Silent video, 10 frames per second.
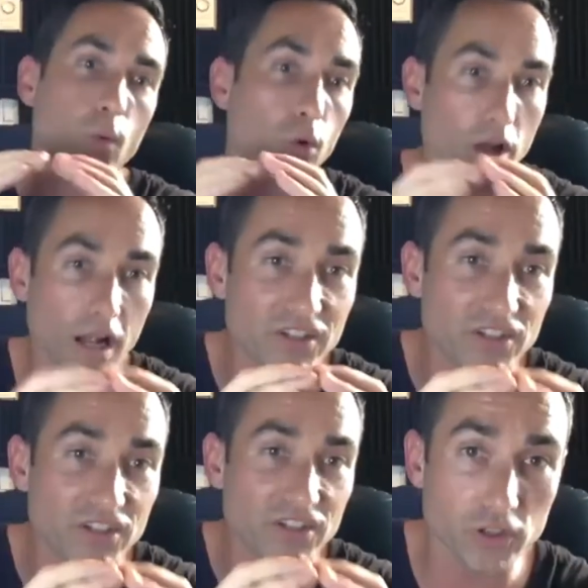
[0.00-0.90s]
we're not
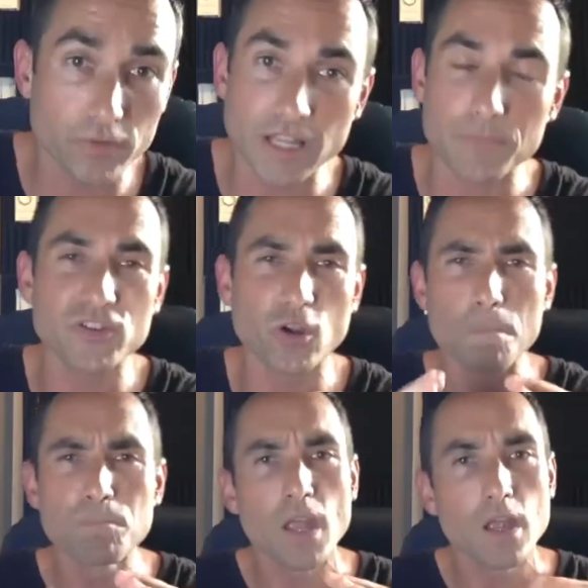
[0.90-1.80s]
self-serving them.
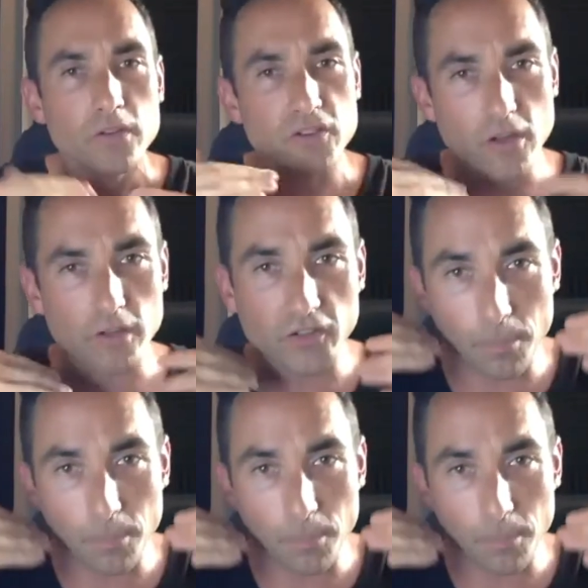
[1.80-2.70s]
So to
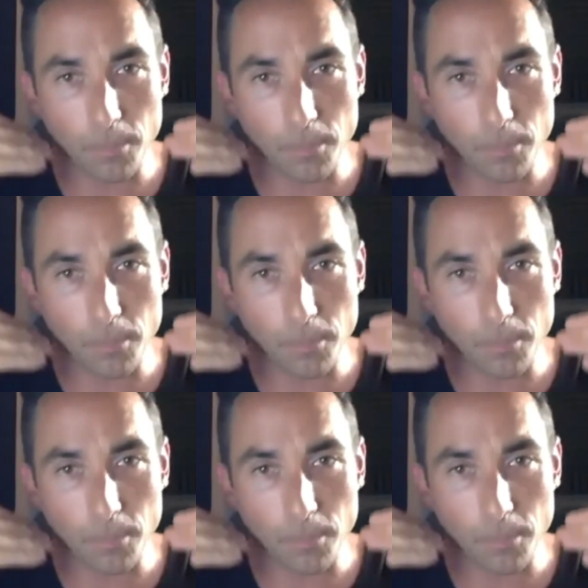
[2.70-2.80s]
be a